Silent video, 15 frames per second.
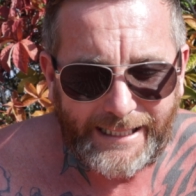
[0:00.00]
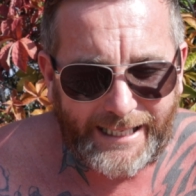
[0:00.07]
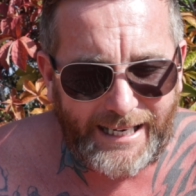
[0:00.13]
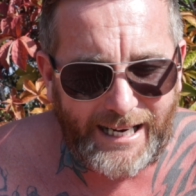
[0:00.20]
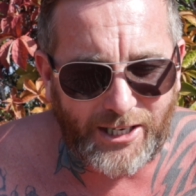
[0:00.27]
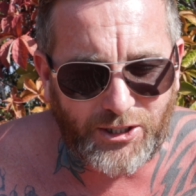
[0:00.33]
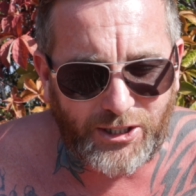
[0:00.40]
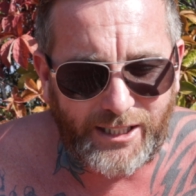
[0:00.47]
can
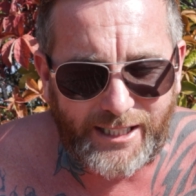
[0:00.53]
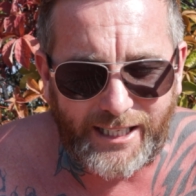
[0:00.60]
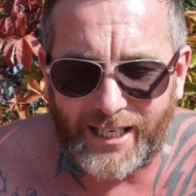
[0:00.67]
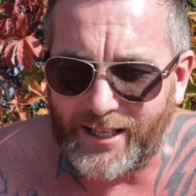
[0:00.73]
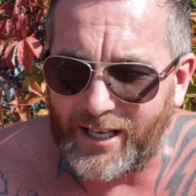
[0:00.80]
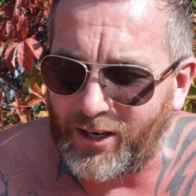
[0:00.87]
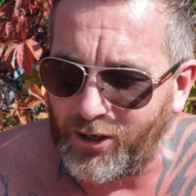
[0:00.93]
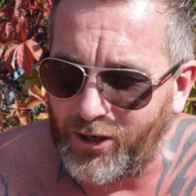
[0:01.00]
actually
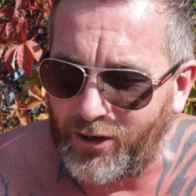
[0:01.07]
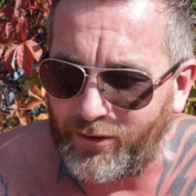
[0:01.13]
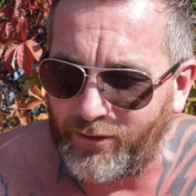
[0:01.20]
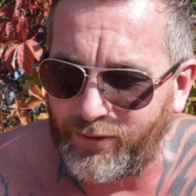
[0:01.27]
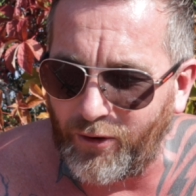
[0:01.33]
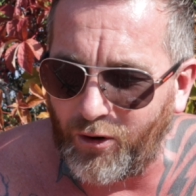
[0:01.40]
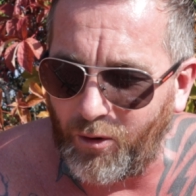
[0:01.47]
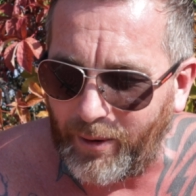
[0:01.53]
take that learning
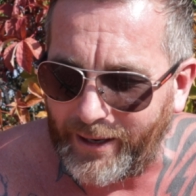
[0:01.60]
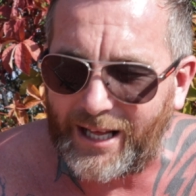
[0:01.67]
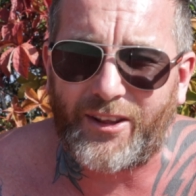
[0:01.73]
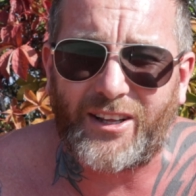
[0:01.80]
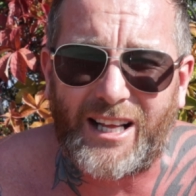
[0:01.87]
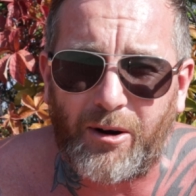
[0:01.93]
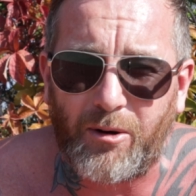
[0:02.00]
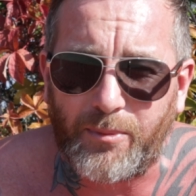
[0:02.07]
forward. I
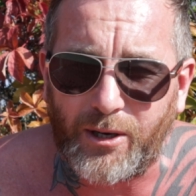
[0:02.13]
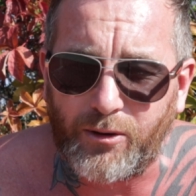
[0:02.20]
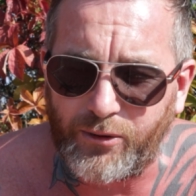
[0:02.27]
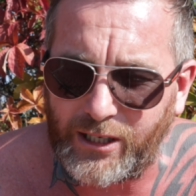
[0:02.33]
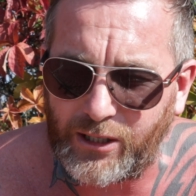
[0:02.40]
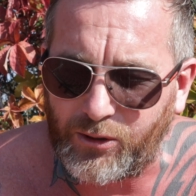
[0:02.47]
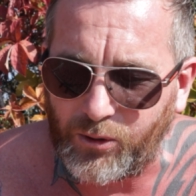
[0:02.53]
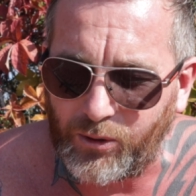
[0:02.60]
think that would be a
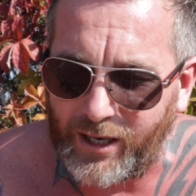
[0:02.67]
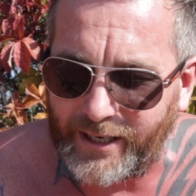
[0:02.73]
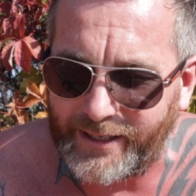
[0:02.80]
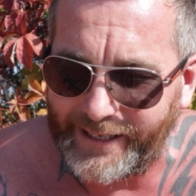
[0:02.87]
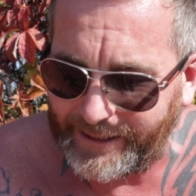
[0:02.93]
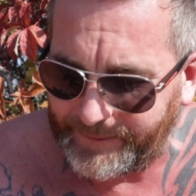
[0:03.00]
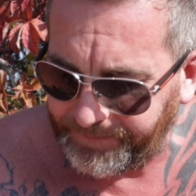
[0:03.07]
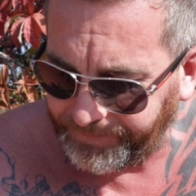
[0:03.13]
really cool
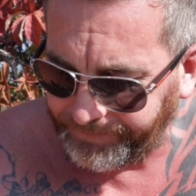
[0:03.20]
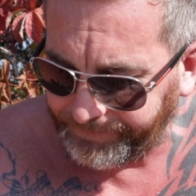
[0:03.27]
idea.